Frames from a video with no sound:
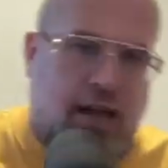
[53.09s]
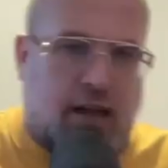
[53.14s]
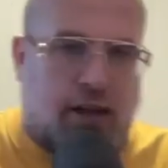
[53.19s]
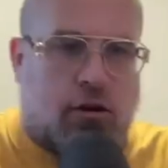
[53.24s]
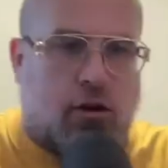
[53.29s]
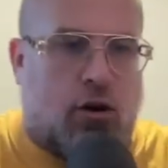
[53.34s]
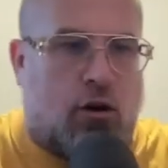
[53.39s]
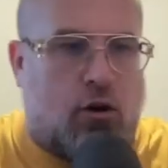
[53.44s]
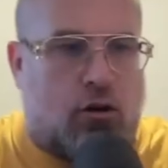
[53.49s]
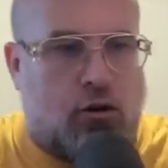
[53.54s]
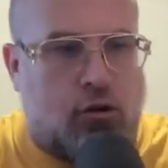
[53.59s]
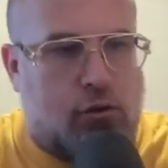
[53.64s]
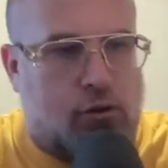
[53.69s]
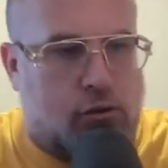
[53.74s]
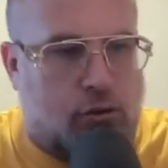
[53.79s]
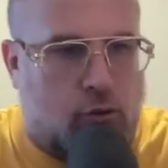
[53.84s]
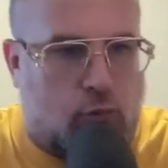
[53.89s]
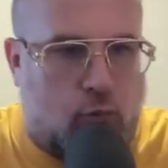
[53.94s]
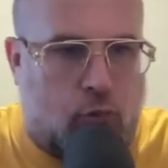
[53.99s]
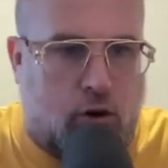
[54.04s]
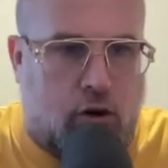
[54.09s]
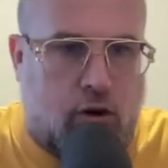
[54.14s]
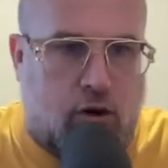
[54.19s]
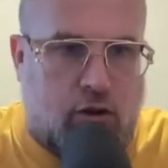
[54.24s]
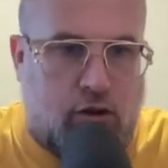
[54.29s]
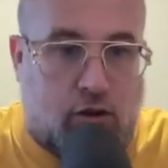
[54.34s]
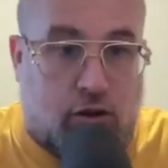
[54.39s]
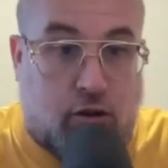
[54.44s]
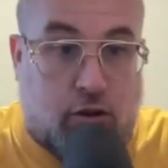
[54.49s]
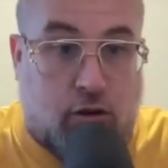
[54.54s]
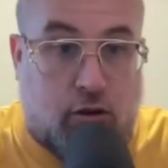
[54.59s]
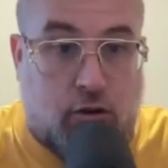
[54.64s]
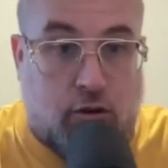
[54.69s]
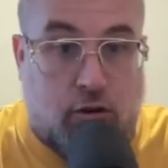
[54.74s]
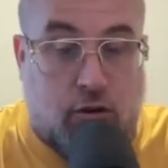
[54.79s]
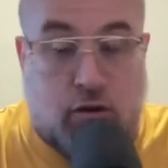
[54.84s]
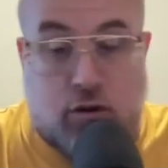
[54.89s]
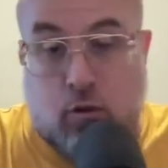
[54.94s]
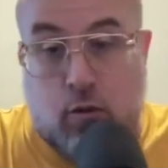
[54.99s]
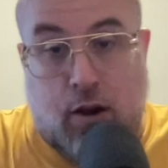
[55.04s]
goal was
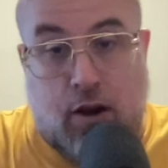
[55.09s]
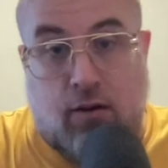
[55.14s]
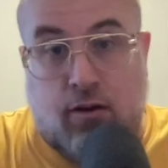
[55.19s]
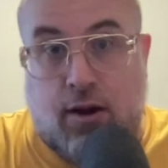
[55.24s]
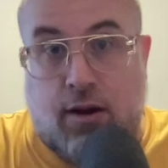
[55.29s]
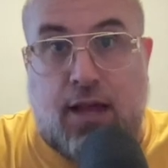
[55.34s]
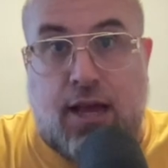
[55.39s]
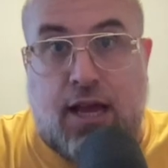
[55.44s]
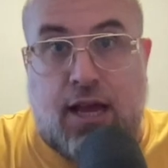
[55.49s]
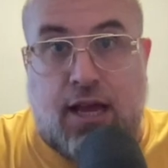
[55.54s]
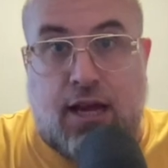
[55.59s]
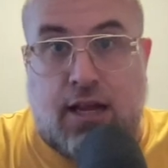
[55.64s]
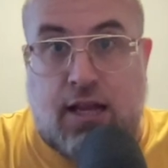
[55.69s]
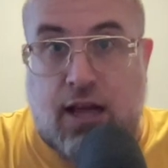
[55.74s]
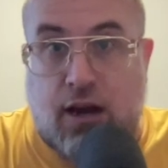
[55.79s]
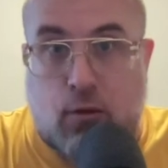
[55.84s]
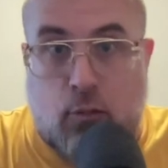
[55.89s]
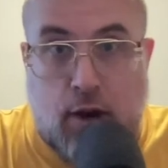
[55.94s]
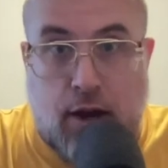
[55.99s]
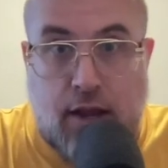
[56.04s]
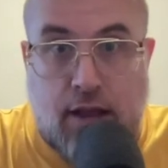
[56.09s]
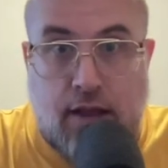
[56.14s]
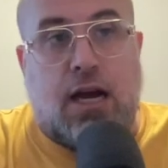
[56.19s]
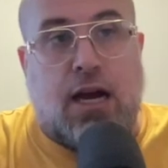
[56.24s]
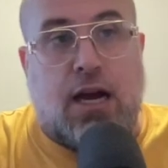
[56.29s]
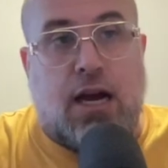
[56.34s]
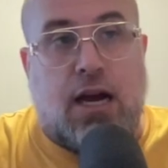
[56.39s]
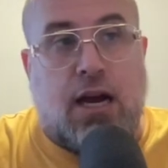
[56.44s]
to square up and get away.